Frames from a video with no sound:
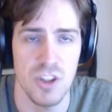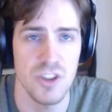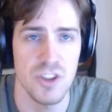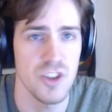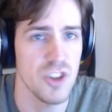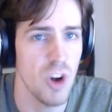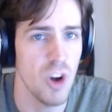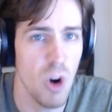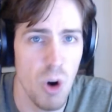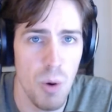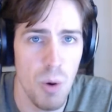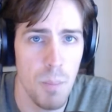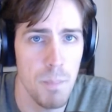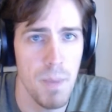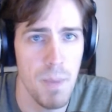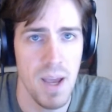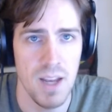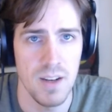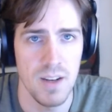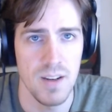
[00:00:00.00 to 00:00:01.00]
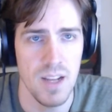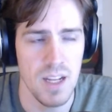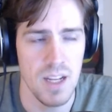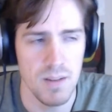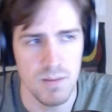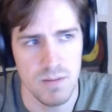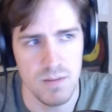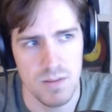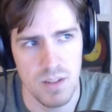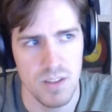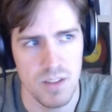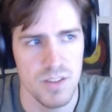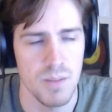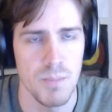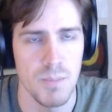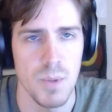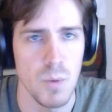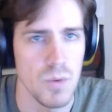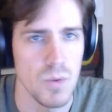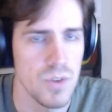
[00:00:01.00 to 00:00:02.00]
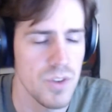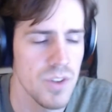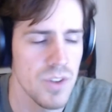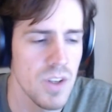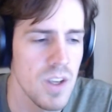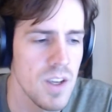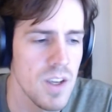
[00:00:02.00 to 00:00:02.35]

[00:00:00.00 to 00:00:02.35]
just all men and some mutants.